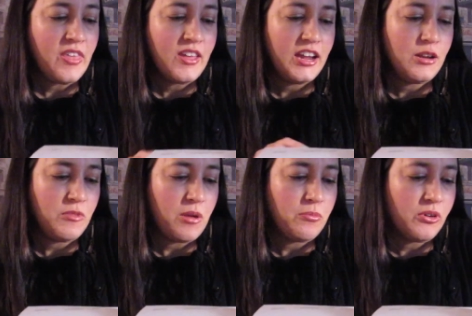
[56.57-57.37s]
and the item
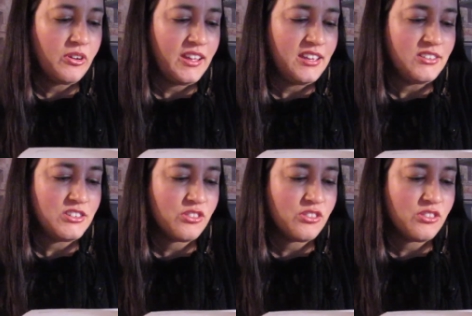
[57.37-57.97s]
number is